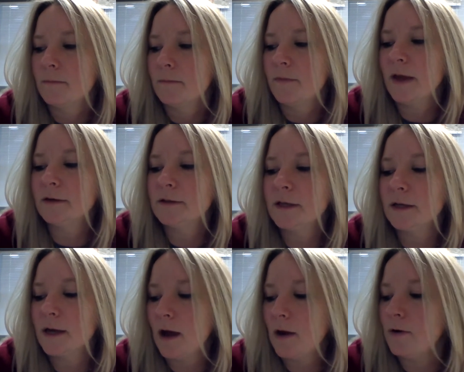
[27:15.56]
things
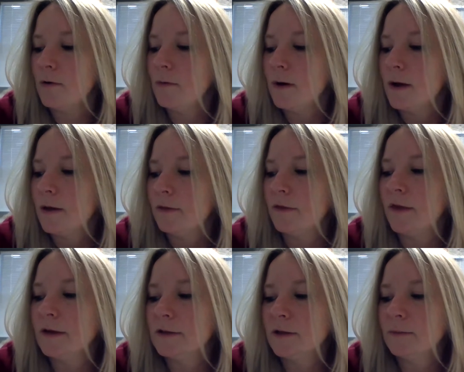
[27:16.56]
that go,
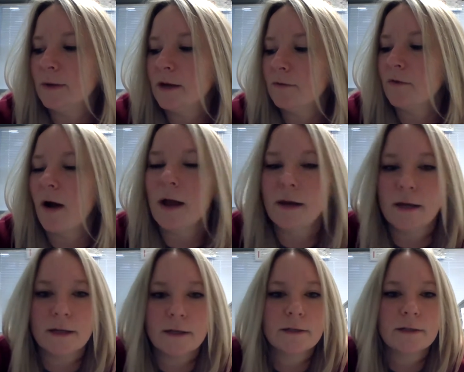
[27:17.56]
things that we can ride
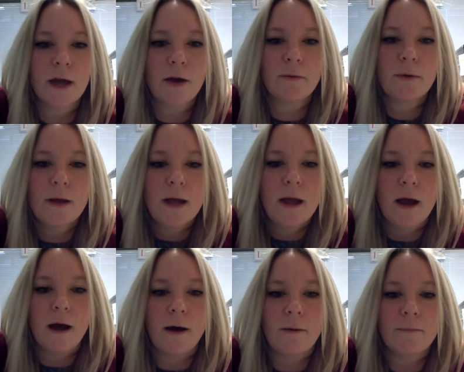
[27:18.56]
in. So
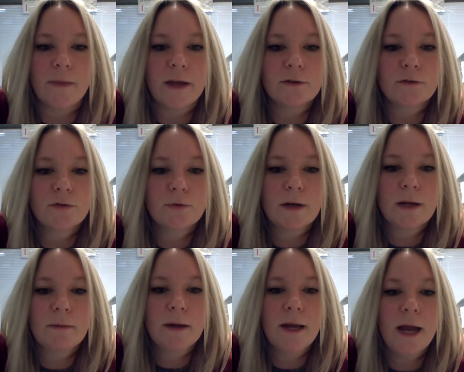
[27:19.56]
thanks for
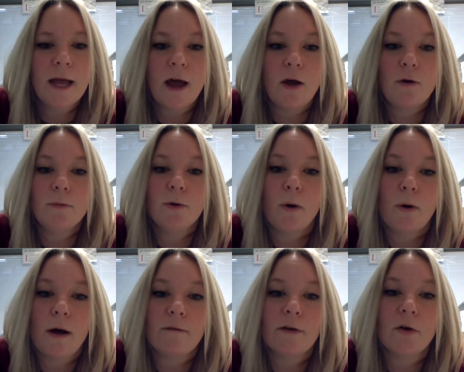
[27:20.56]
joining me, and I hope you all
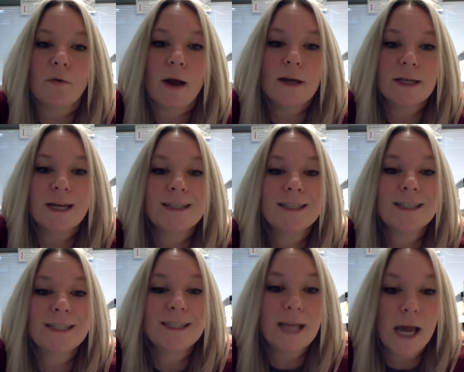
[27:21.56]
have a great and
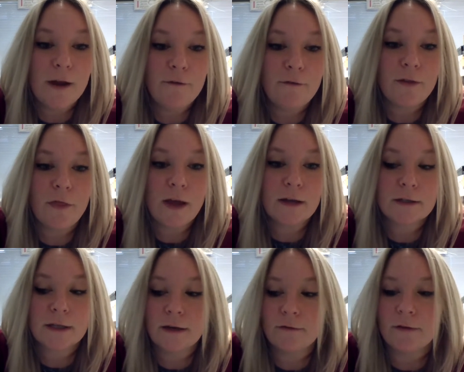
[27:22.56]
safe
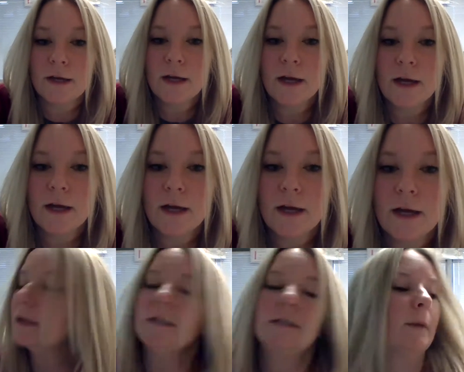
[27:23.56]
Thanksgiving.
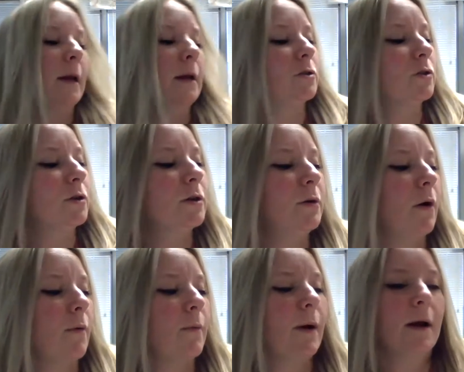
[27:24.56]
Please make sure you
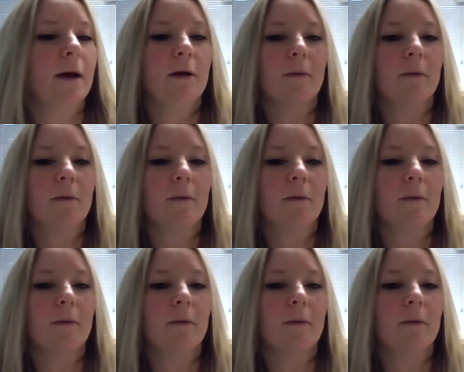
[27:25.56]
are wearing your